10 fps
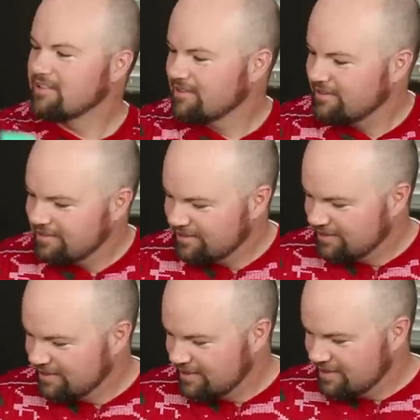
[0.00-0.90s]

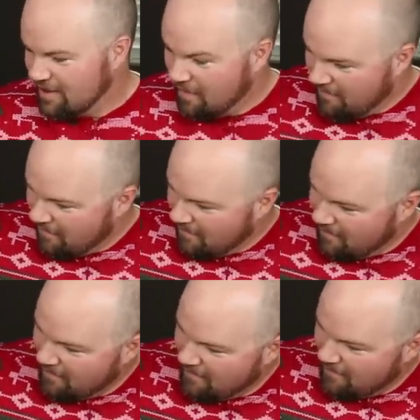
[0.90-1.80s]

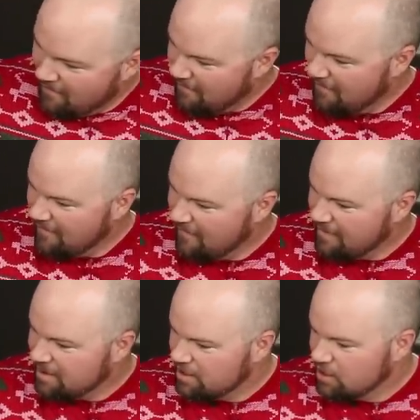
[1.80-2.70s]

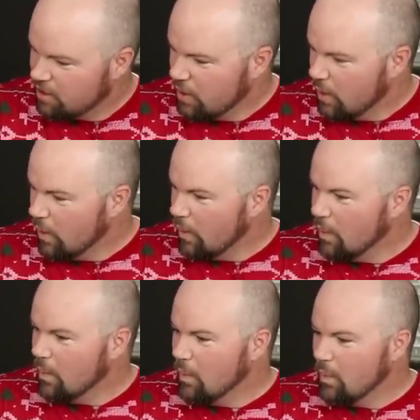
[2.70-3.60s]

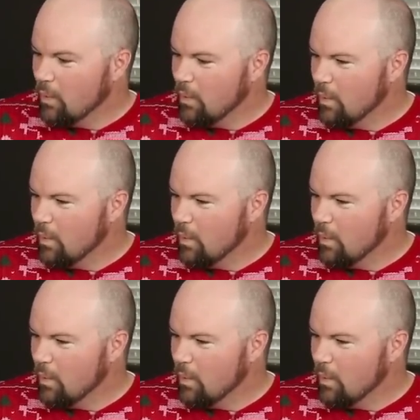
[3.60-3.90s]
The person shown says nothing.